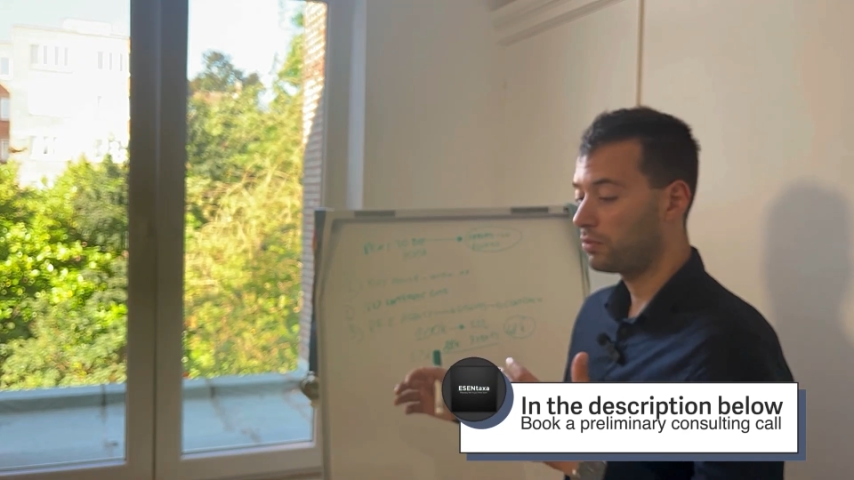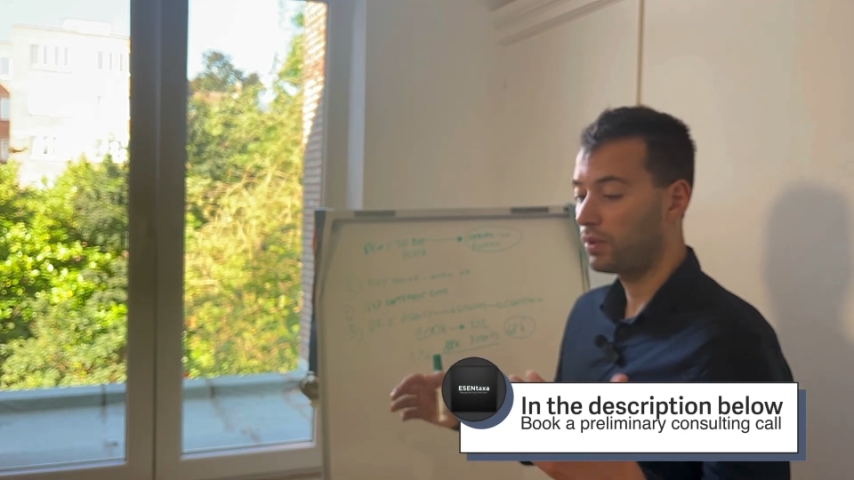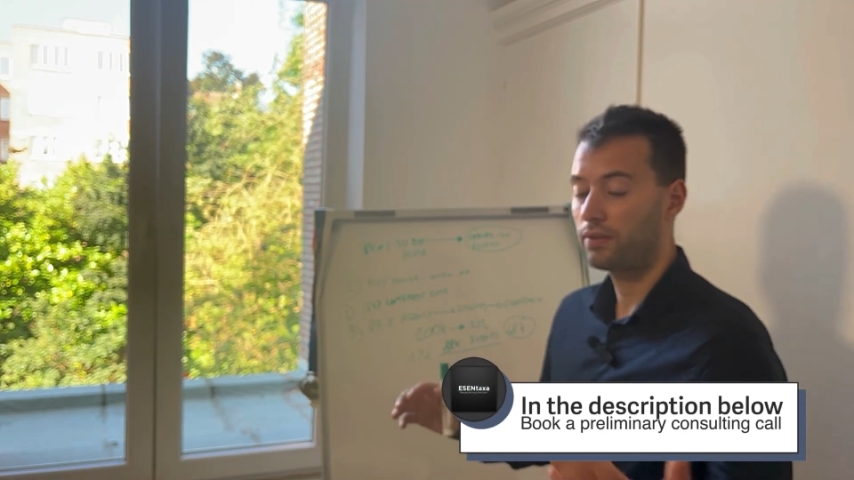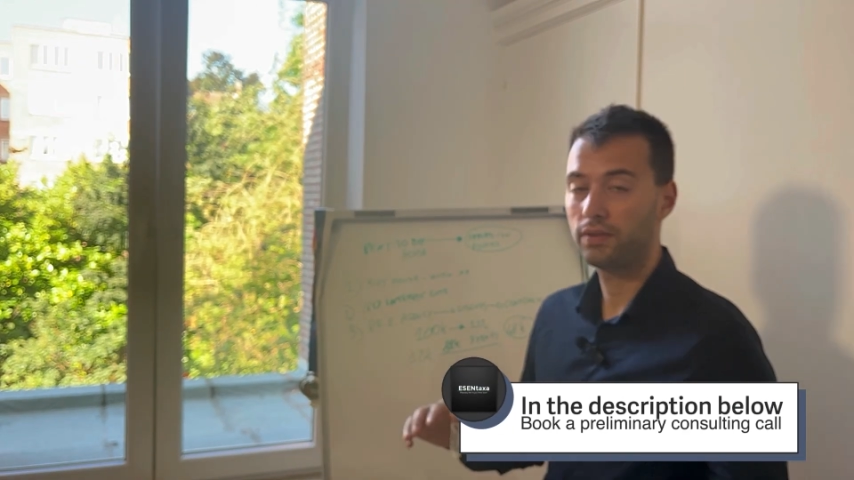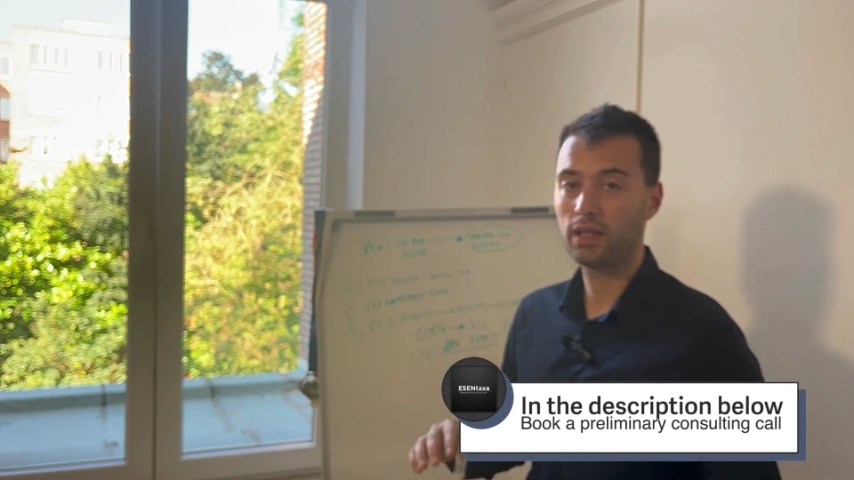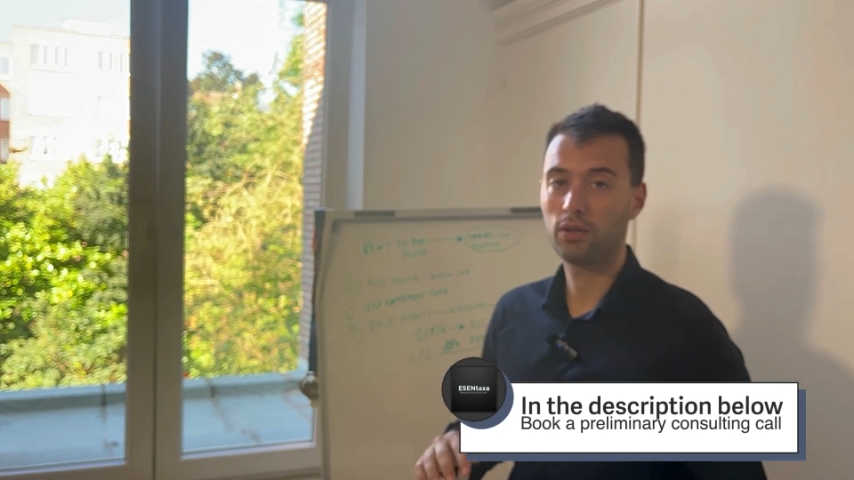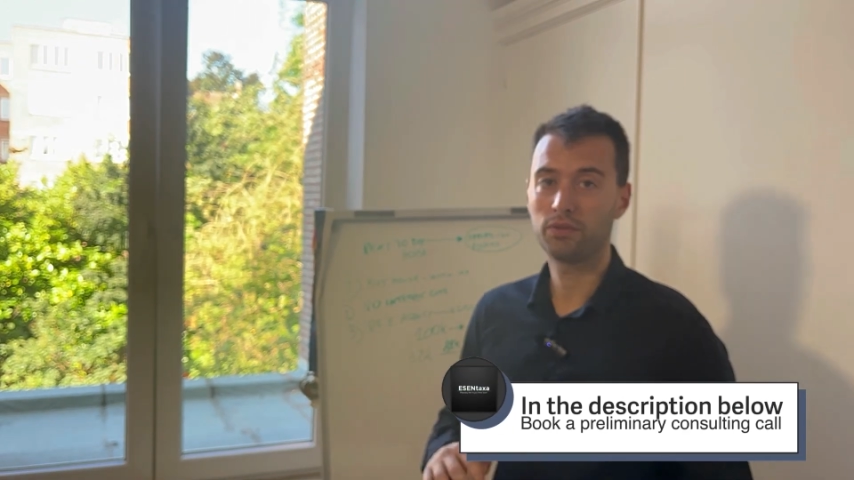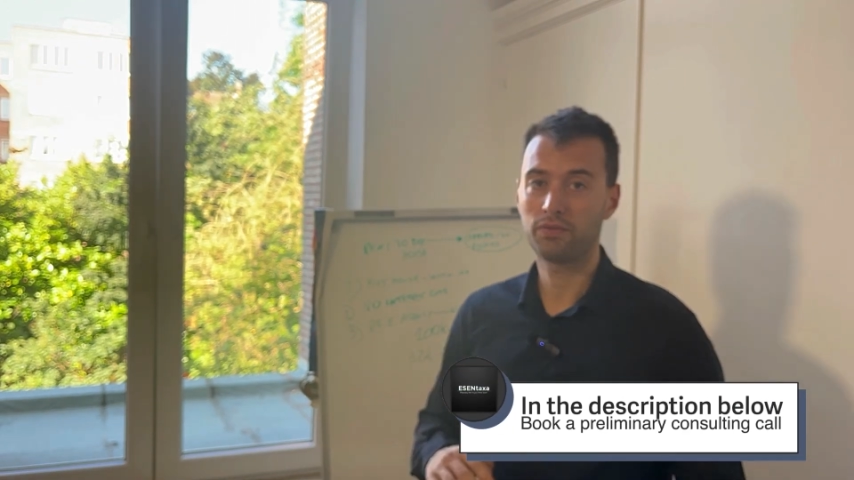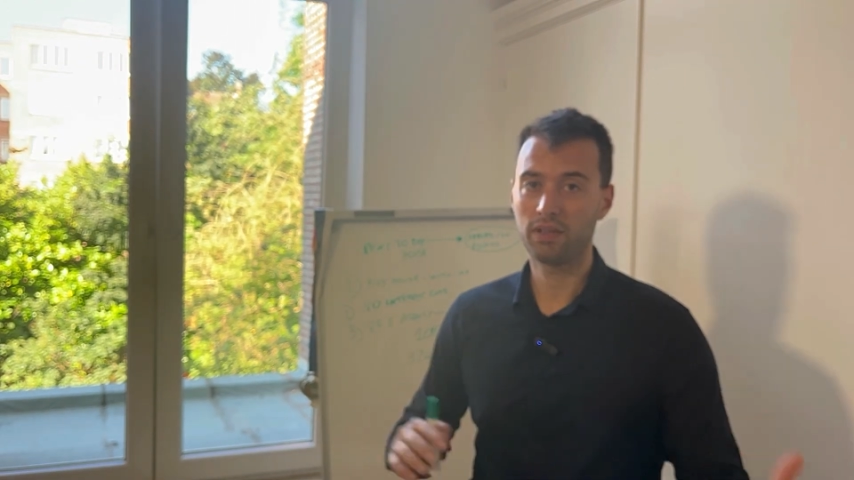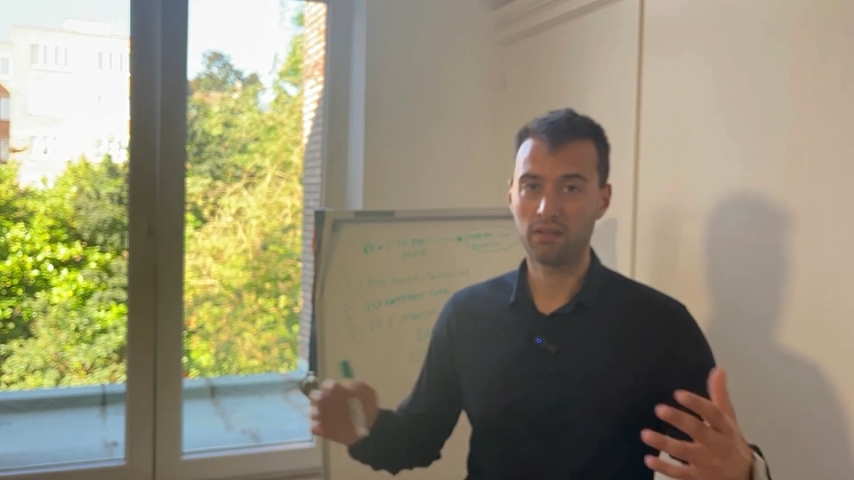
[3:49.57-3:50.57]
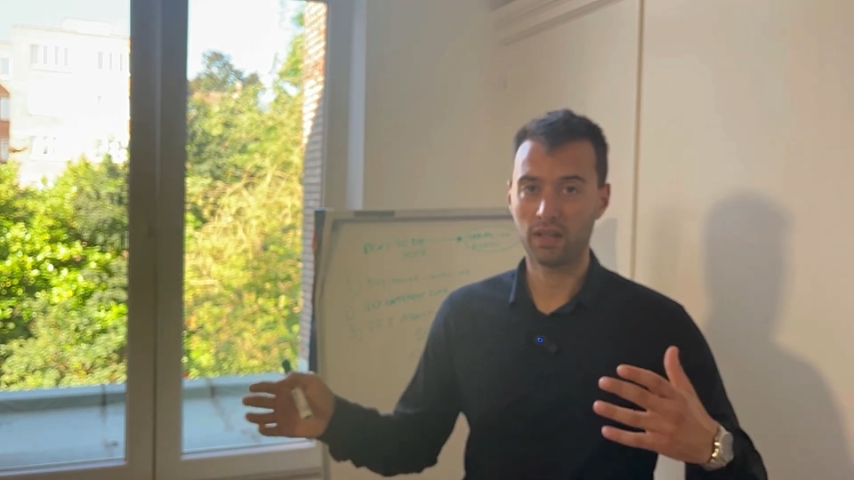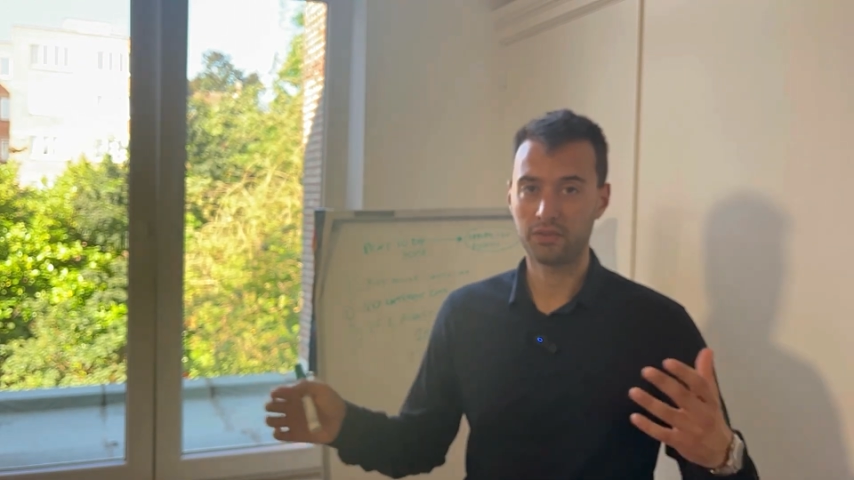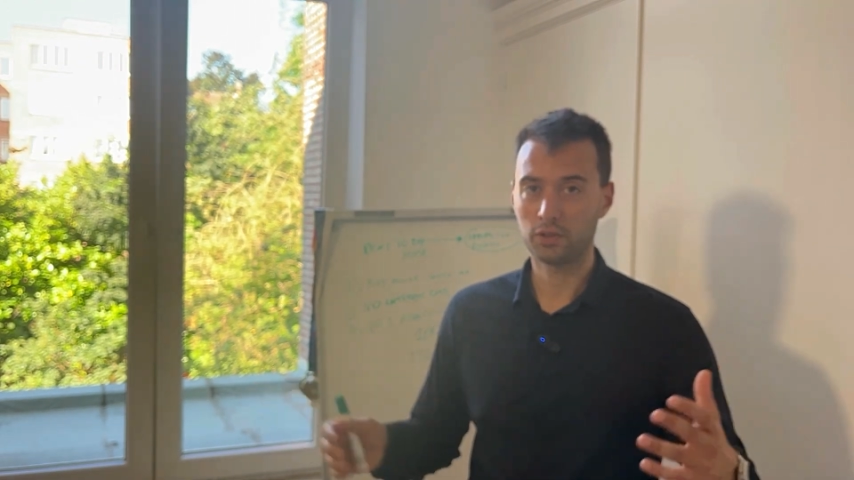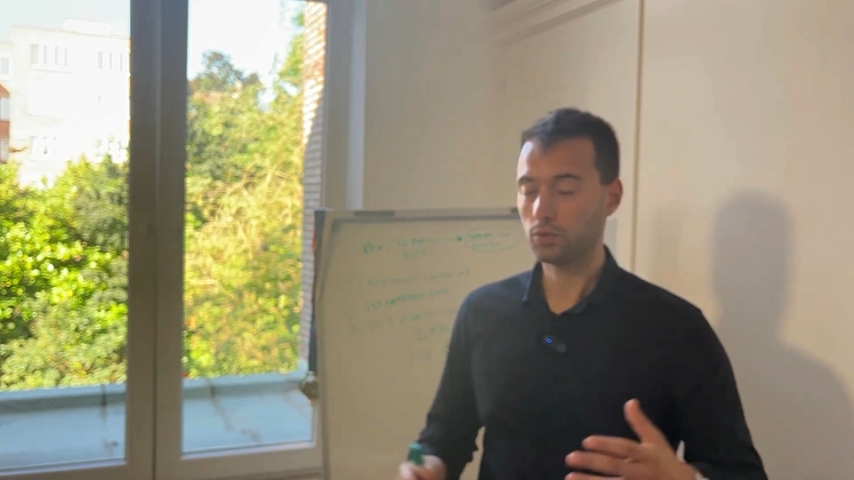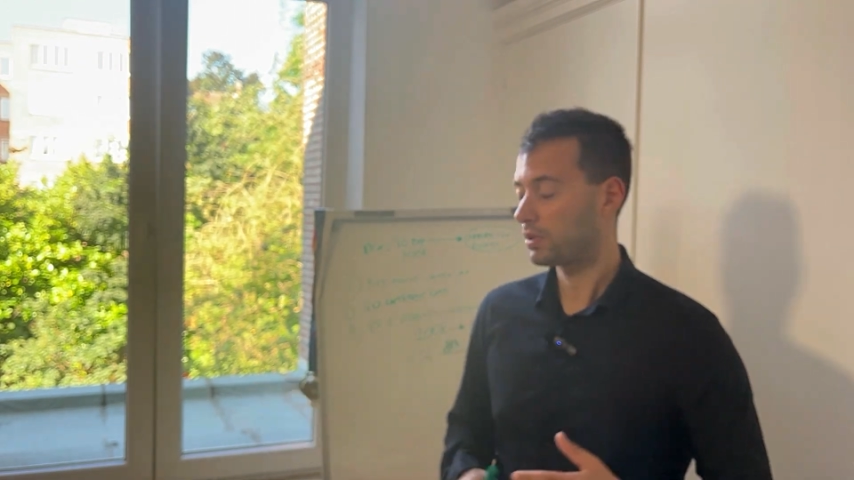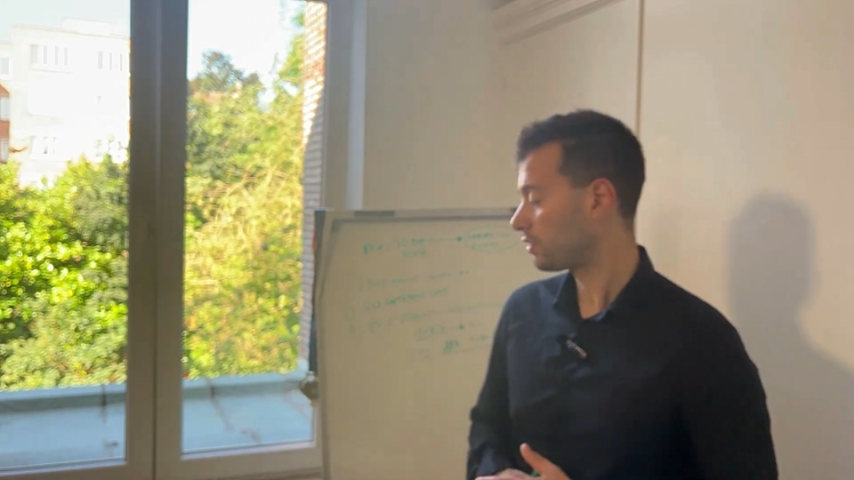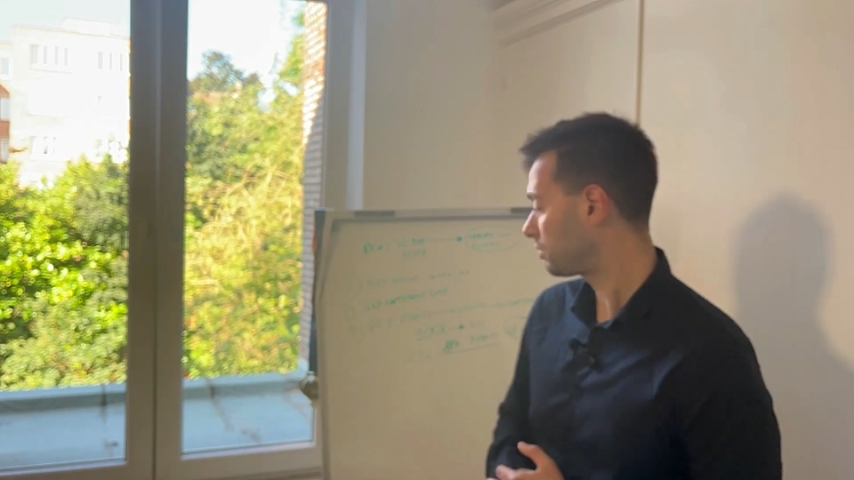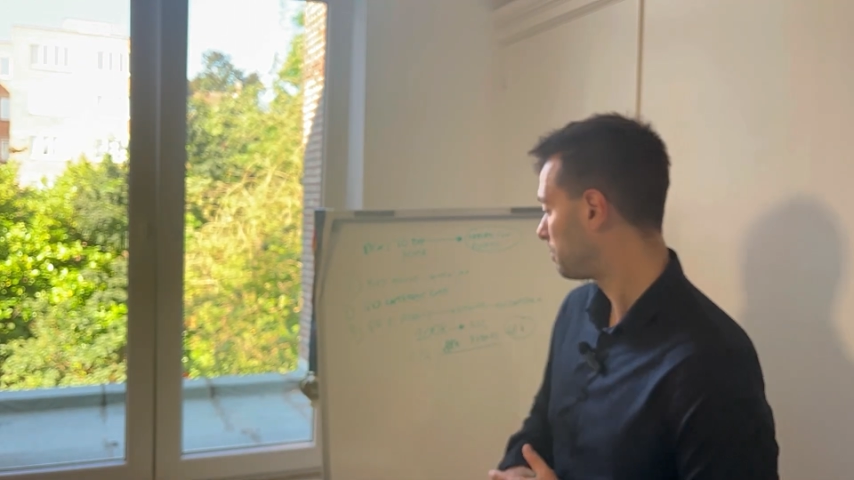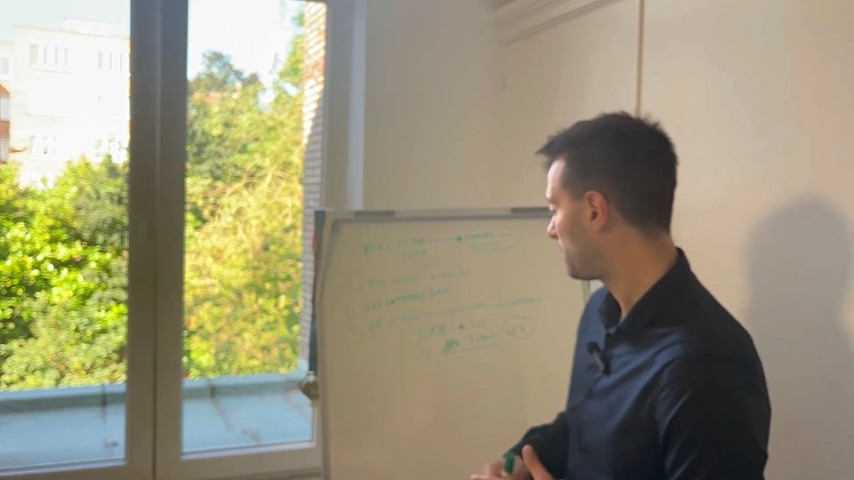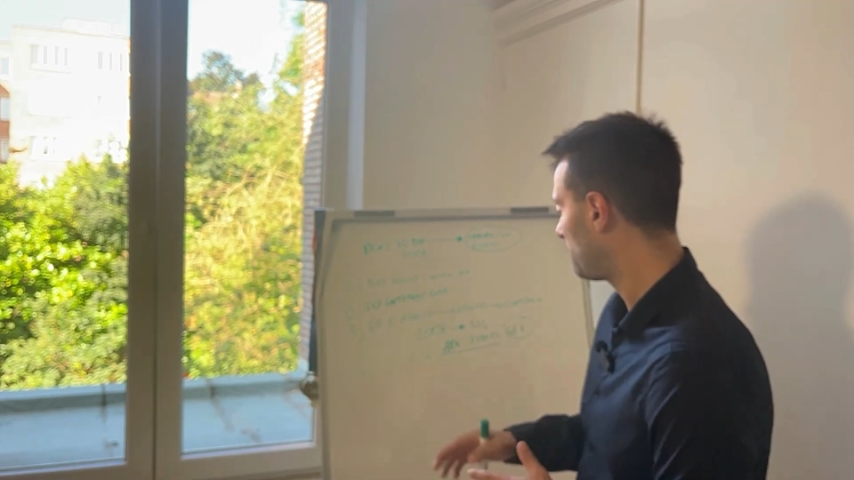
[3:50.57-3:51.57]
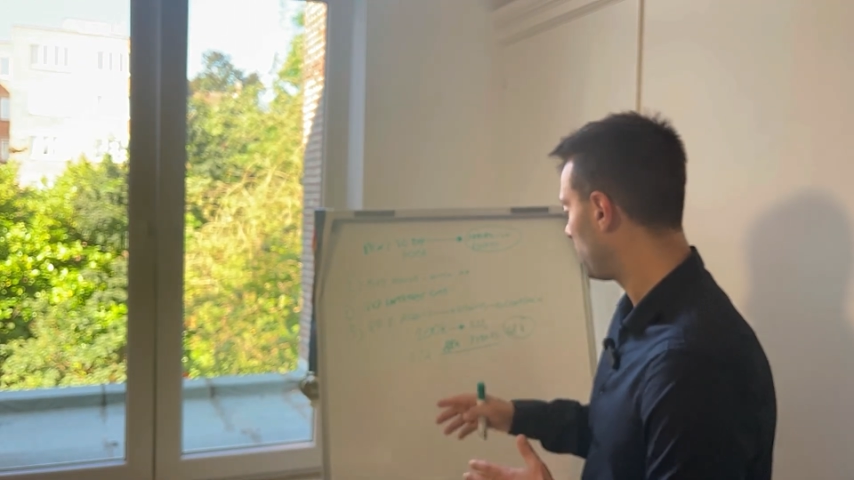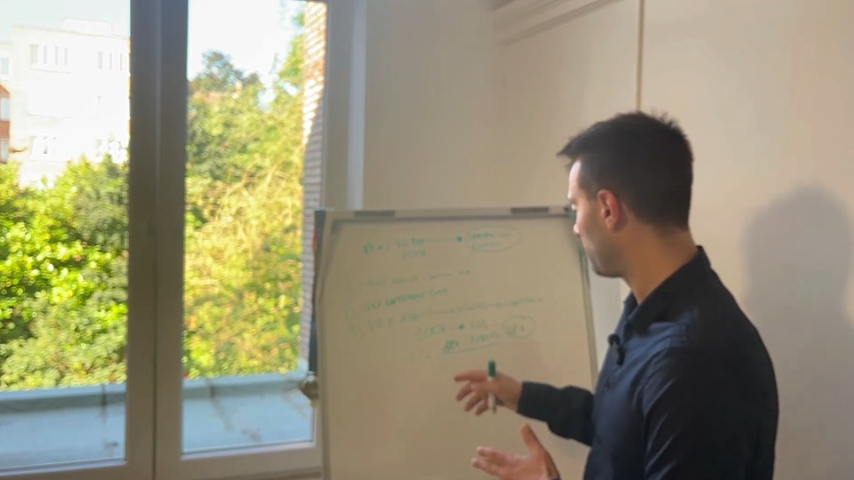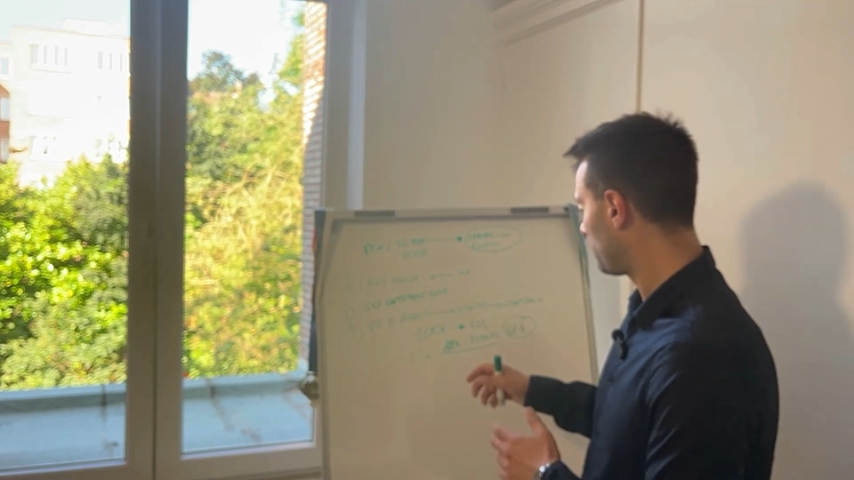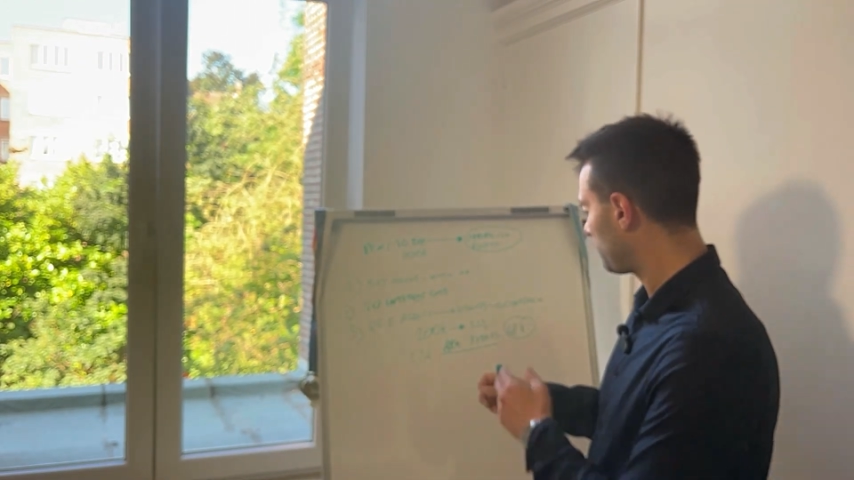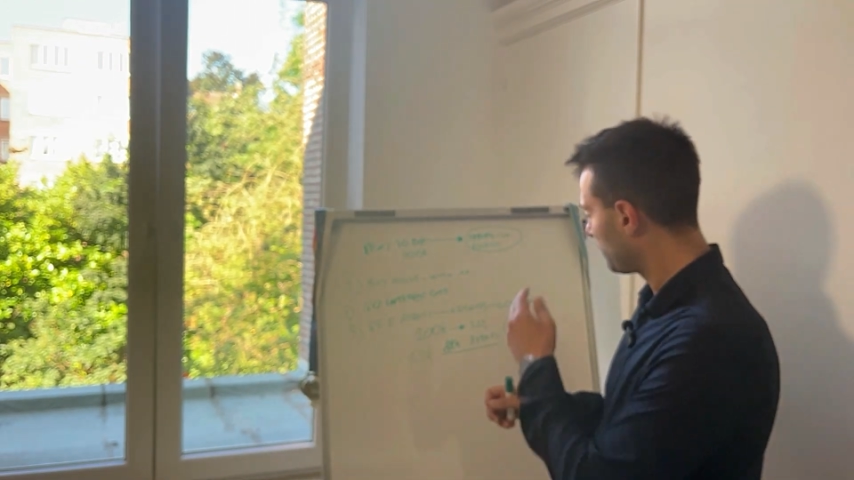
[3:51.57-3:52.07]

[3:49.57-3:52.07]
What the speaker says: 1,500, 2,000 per month.